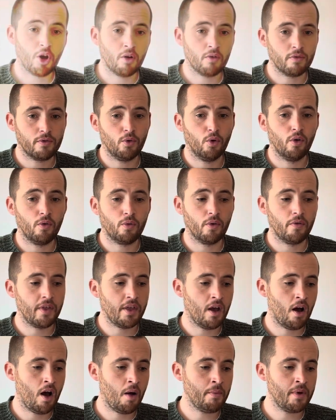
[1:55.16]
forth with the
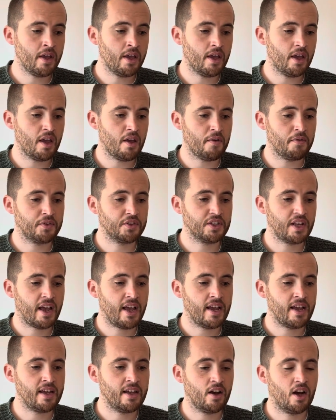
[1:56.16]
army, if
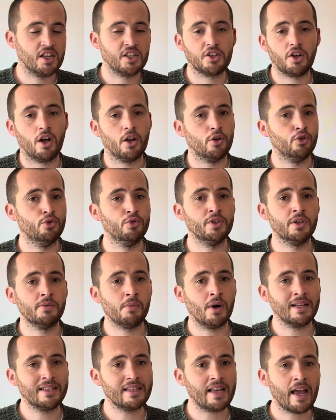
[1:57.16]
say I start losing
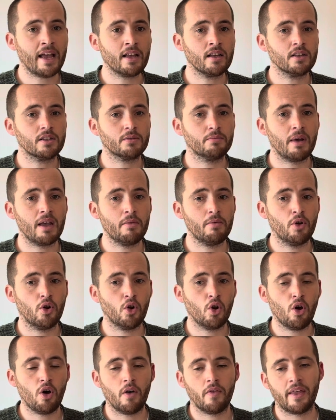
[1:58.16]
my tanks, maybe a
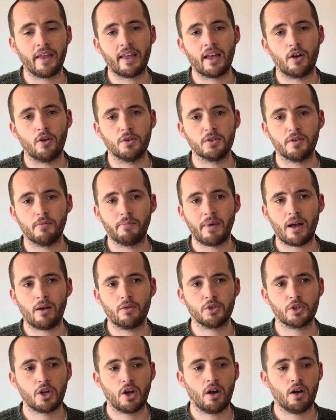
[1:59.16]
lot and they get lots of battle
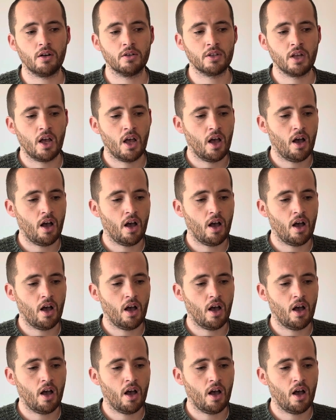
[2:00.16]
scars,